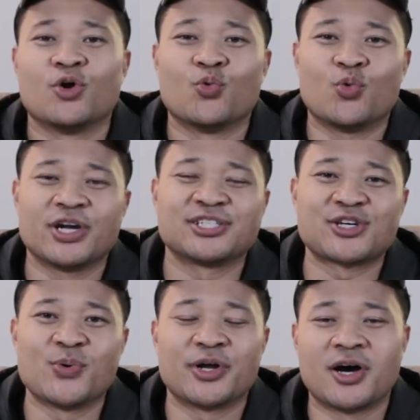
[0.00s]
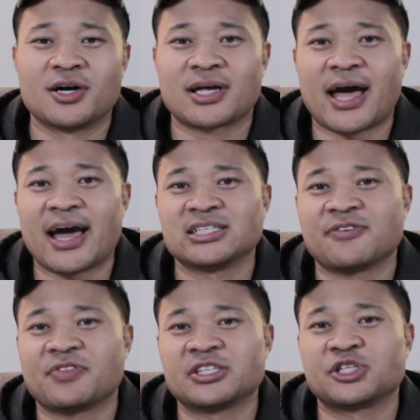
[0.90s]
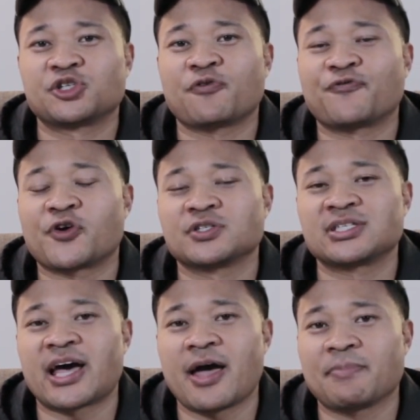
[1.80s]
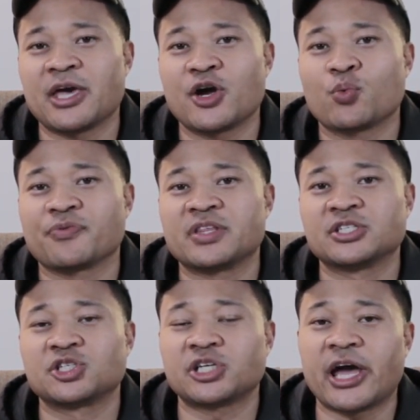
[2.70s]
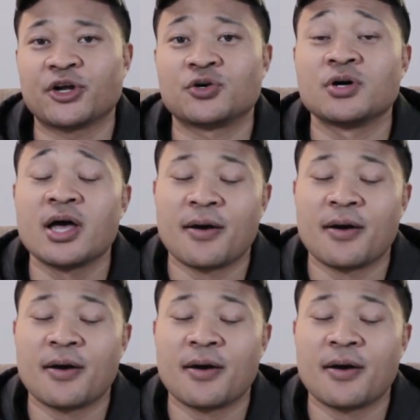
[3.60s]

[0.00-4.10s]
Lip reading: What is going on, guys? If this is your first time here with this channel,